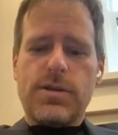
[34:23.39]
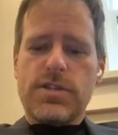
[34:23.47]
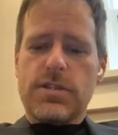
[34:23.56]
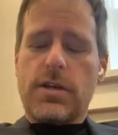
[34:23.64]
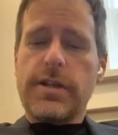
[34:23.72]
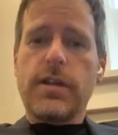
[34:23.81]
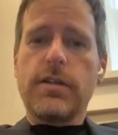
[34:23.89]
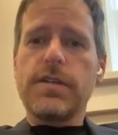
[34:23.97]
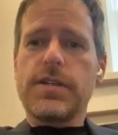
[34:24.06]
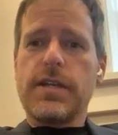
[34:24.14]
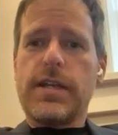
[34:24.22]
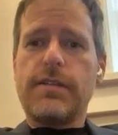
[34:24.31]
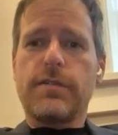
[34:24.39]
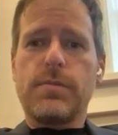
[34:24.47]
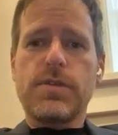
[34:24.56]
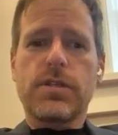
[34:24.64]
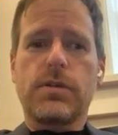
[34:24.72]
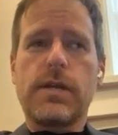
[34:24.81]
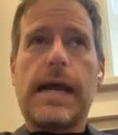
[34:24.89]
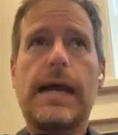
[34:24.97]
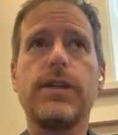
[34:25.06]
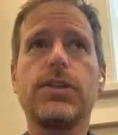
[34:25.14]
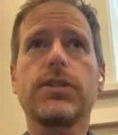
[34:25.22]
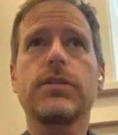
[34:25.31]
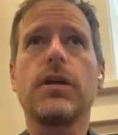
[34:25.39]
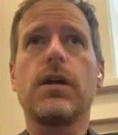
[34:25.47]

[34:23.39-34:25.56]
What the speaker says: starting over today from scratch,